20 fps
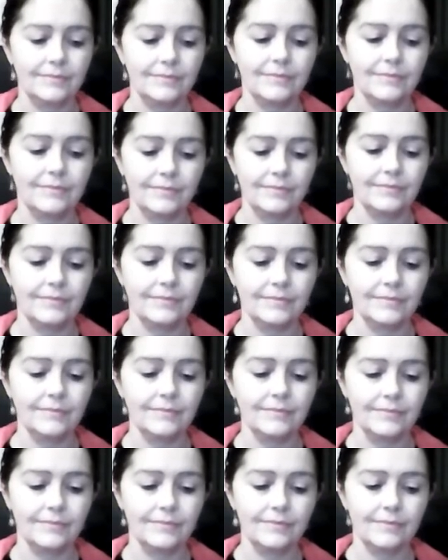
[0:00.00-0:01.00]

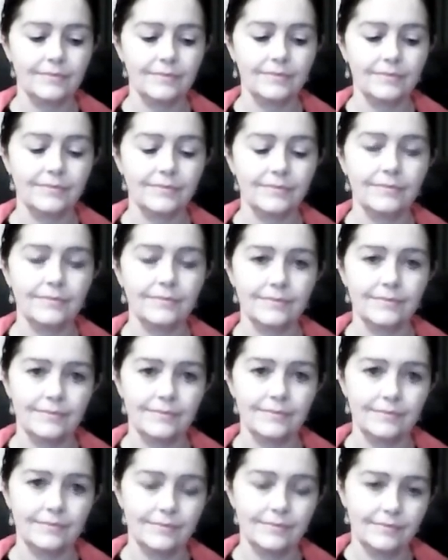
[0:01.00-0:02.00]

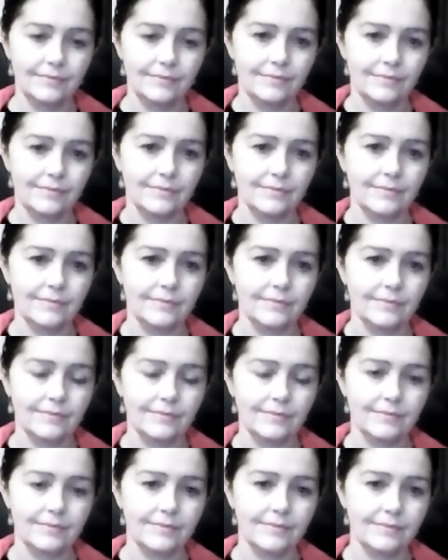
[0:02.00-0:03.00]

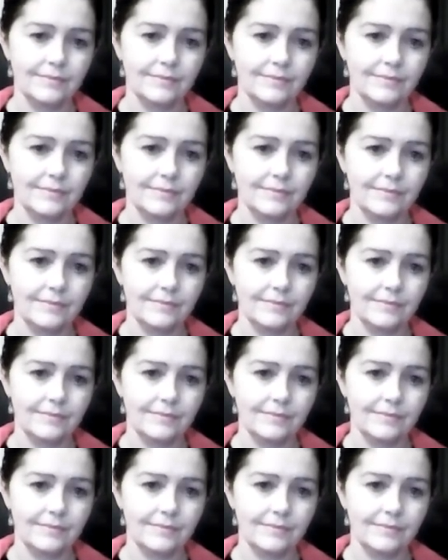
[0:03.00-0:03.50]
The person shown says nothing.